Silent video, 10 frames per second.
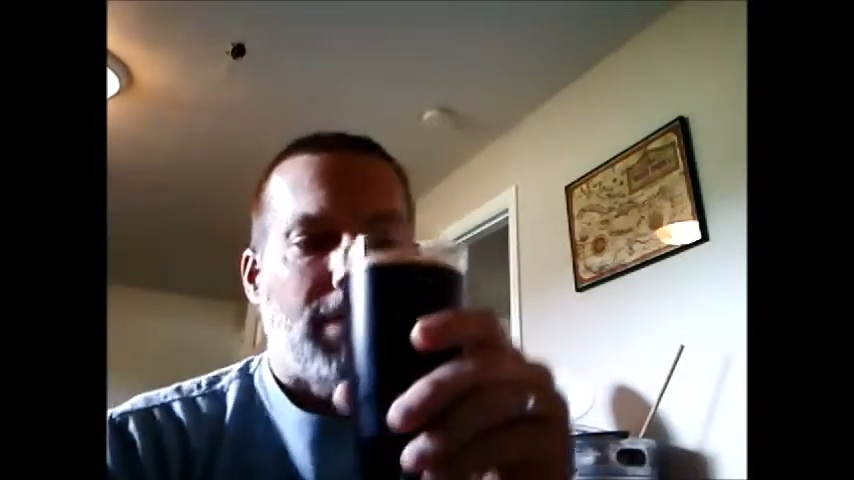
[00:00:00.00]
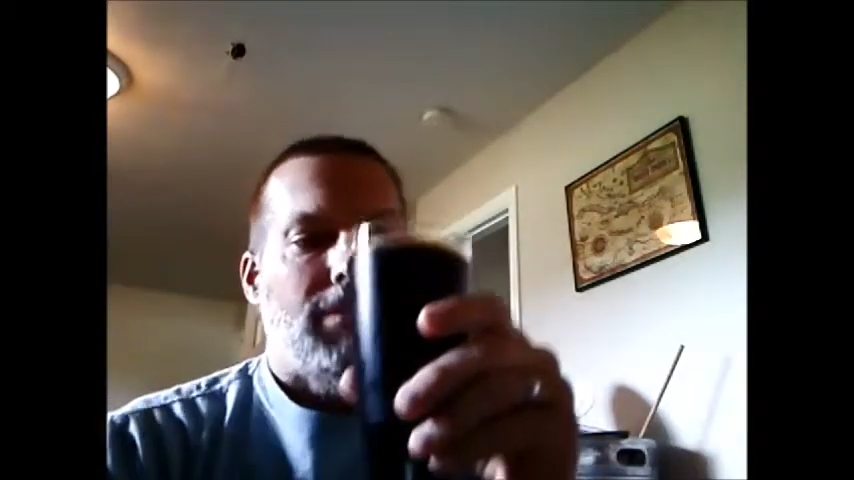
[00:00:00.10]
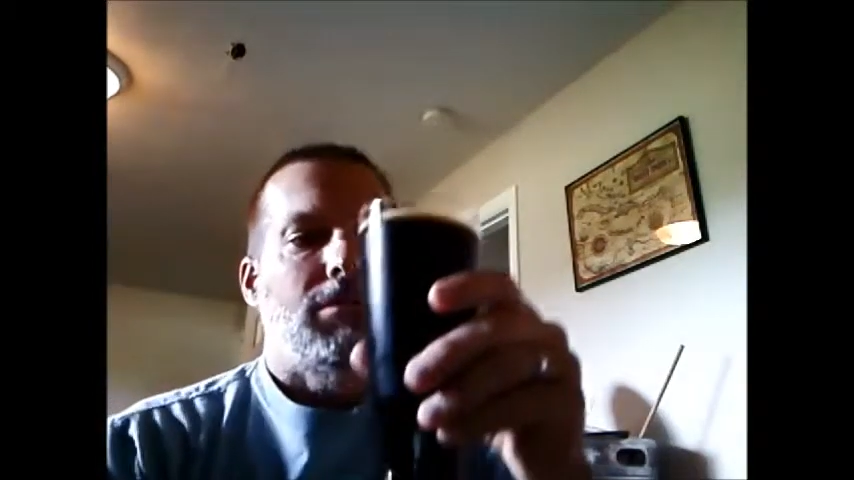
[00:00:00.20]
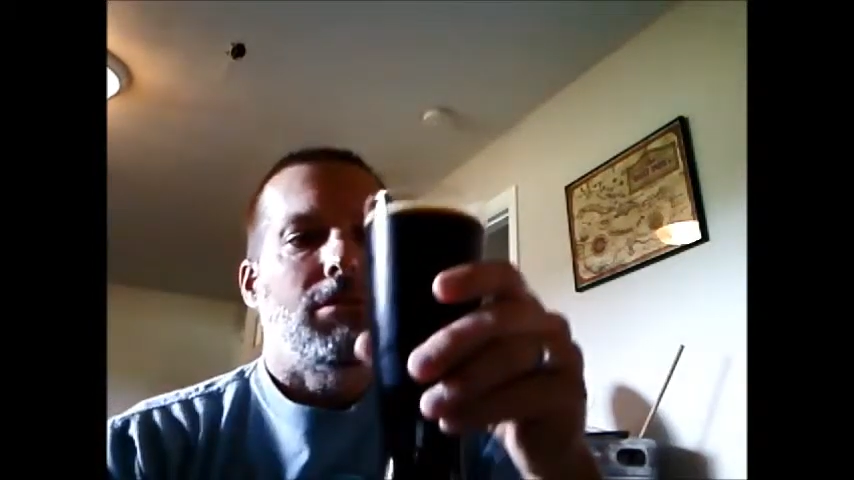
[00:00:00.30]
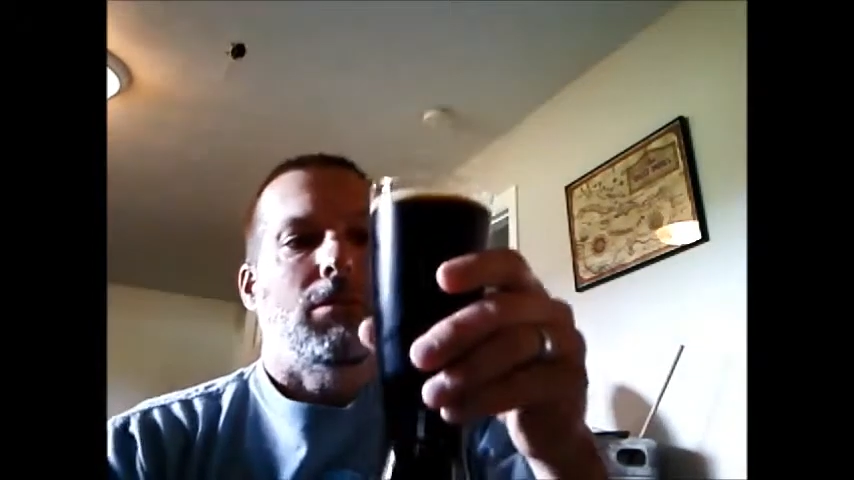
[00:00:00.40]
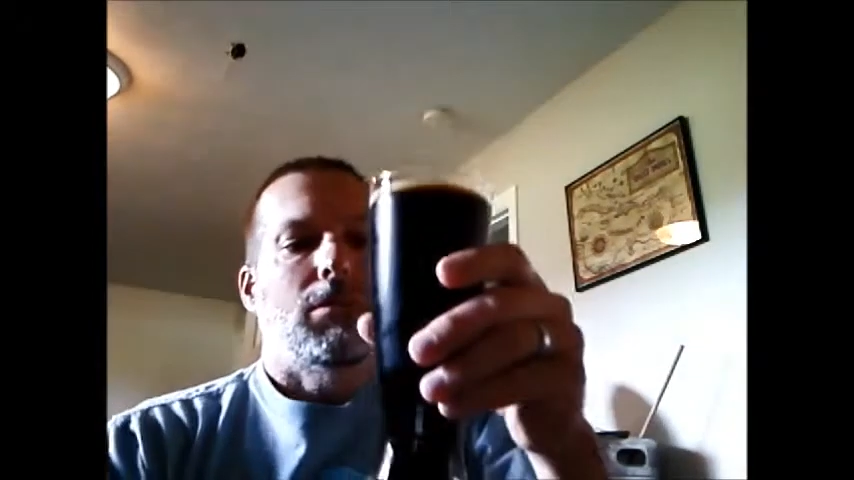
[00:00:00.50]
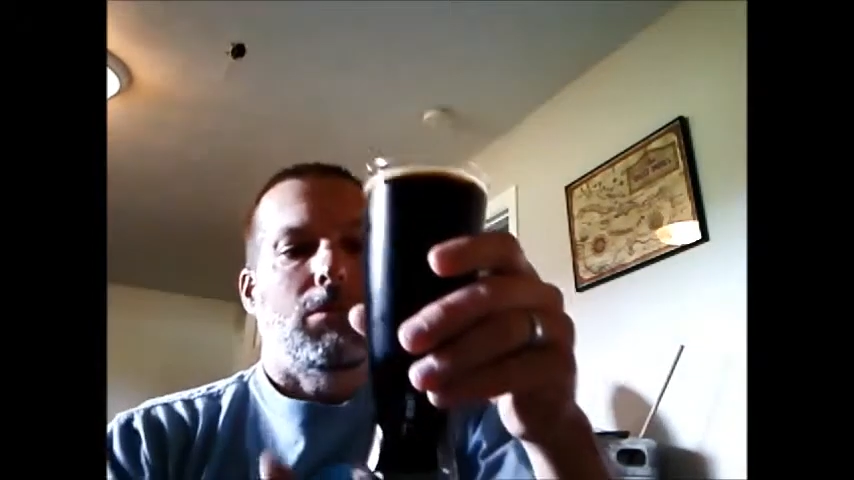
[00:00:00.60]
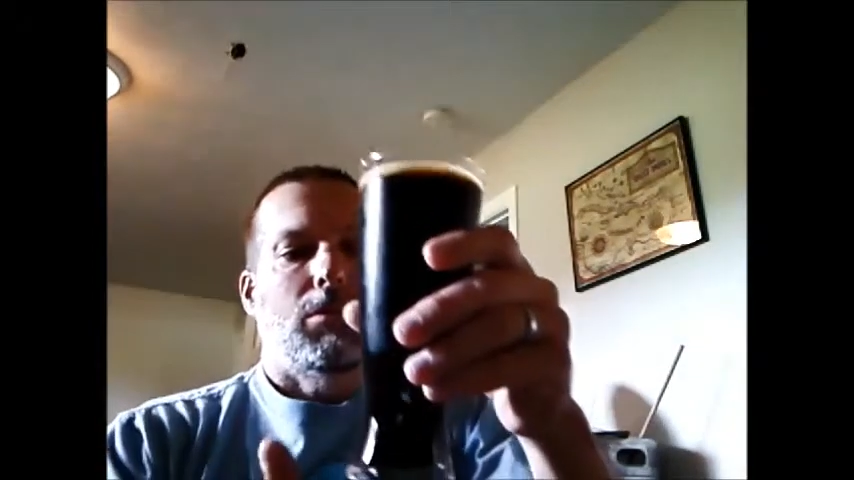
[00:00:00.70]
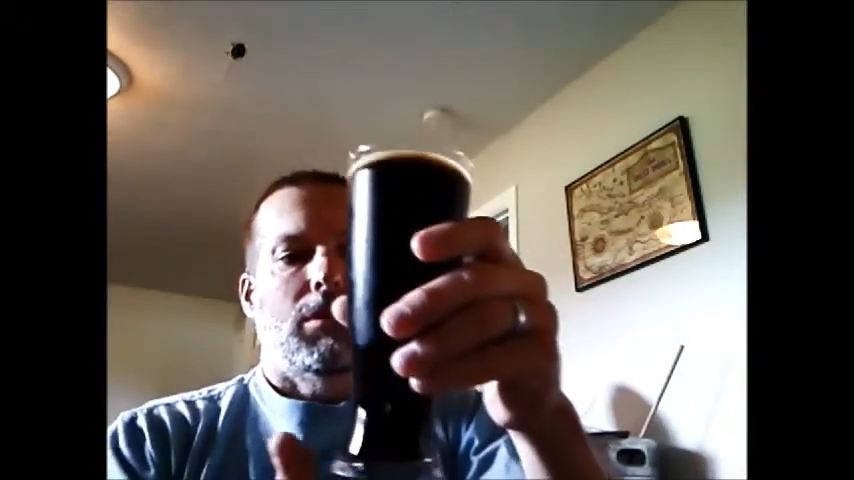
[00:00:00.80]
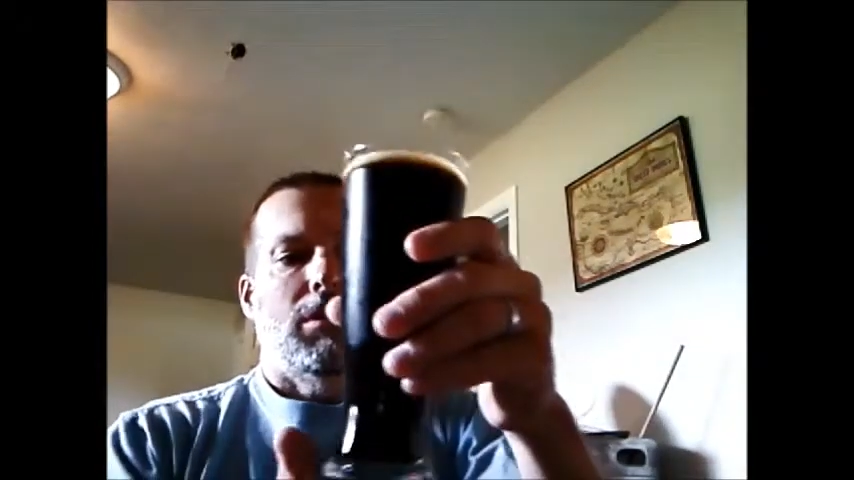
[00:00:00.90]

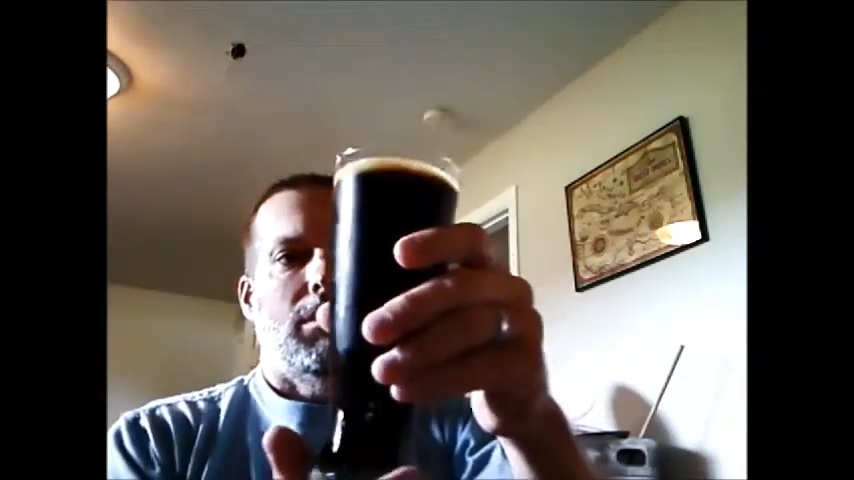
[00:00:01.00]
So,